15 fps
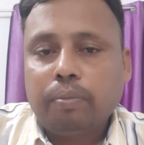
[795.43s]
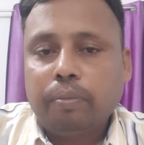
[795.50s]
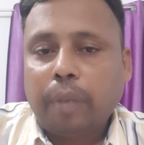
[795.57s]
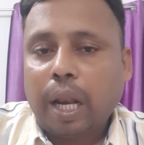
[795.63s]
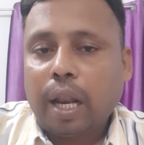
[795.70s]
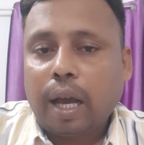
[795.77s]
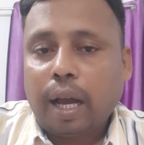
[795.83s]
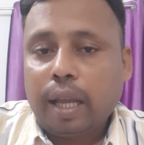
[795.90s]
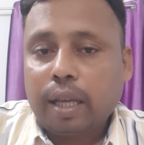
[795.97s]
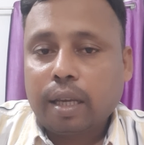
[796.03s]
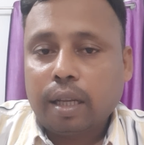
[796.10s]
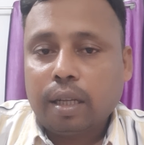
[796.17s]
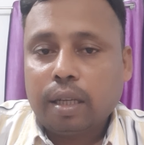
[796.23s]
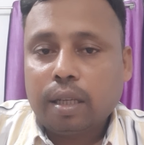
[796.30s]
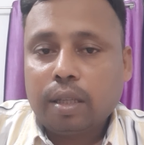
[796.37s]
bell
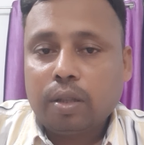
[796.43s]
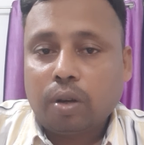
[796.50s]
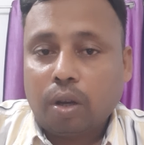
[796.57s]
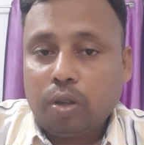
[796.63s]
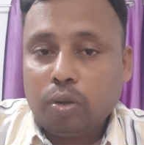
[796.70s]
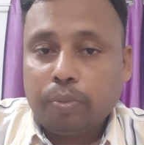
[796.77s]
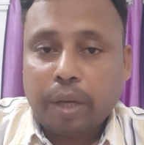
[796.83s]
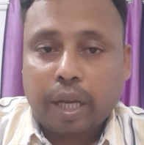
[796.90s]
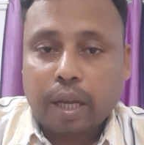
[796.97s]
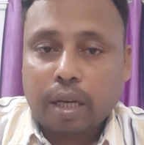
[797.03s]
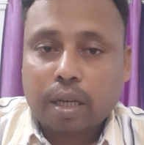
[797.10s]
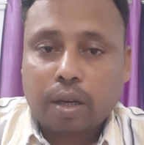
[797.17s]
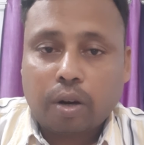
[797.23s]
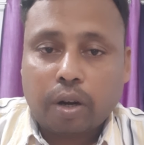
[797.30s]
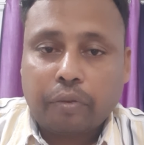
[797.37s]
icon, though you may
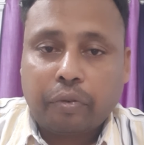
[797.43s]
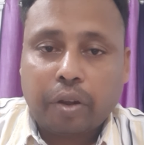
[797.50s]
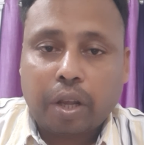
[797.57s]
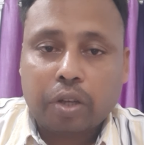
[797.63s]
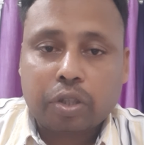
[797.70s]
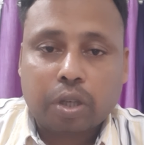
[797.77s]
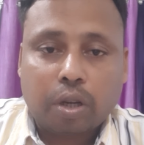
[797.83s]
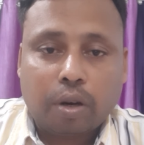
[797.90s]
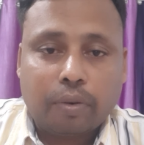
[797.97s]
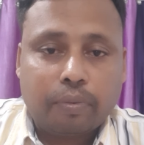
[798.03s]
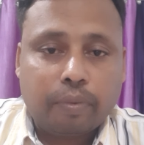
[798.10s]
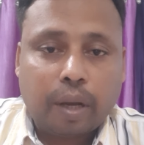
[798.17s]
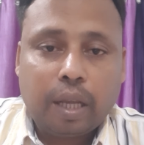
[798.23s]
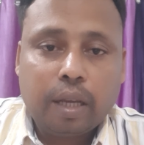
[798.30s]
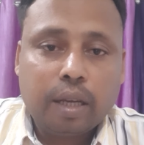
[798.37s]
get notification
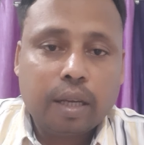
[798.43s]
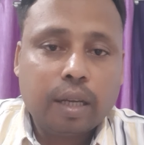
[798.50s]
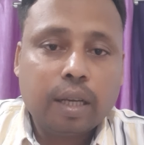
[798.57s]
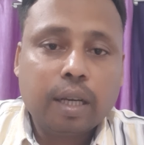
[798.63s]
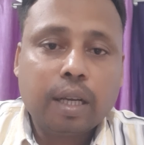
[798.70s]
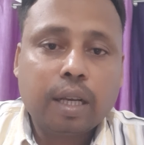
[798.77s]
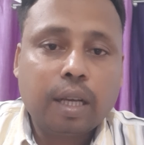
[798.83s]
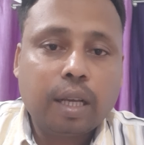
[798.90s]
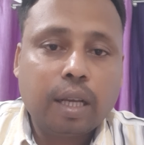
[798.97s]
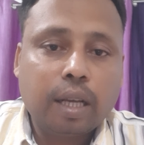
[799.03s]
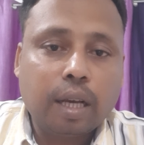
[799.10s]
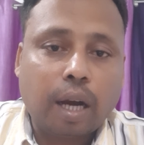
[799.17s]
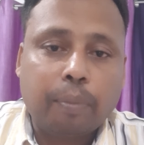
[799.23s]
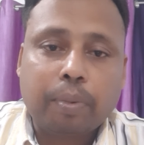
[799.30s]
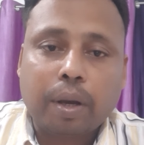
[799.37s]
of my
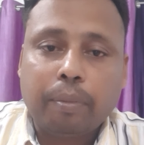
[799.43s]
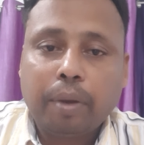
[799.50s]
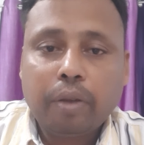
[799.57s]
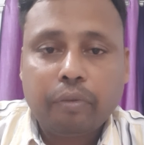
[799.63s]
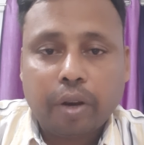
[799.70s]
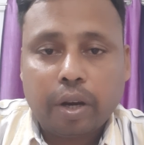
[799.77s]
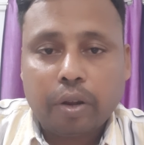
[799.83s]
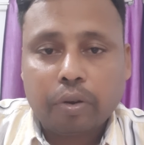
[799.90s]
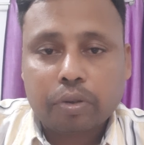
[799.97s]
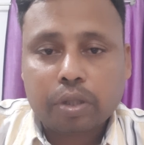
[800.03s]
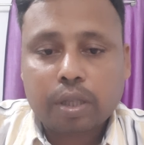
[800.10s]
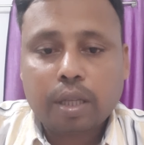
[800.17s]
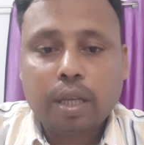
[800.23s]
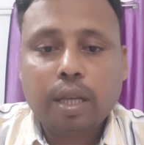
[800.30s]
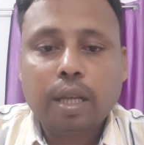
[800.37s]
upcoming
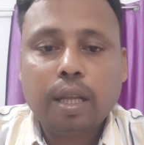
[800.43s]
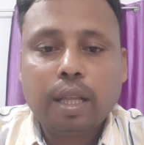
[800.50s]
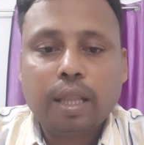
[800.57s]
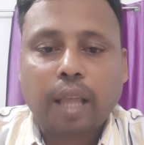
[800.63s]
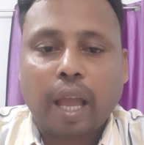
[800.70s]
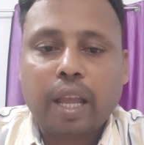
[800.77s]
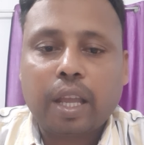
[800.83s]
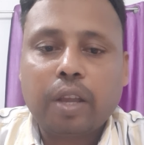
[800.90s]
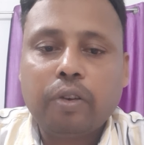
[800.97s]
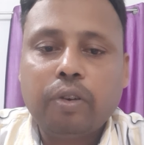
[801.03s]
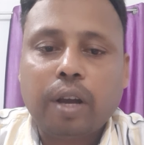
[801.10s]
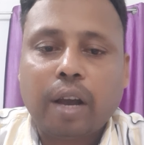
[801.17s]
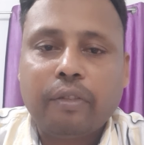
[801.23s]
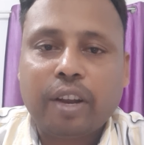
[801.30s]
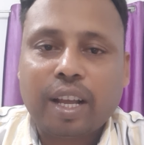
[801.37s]
videos. Thank you.
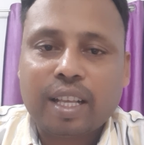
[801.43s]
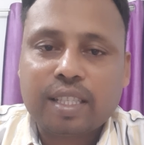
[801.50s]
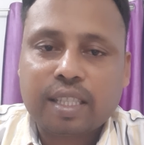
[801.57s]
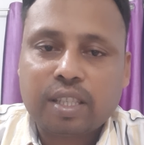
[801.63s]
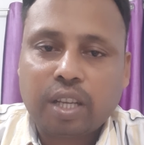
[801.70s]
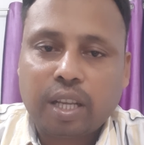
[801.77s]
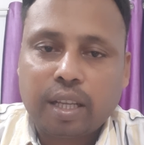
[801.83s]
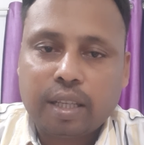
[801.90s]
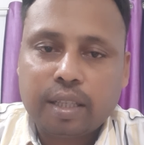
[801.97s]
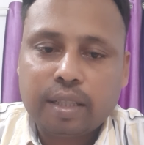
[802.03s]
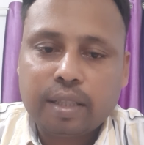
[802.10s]
Have a nice day.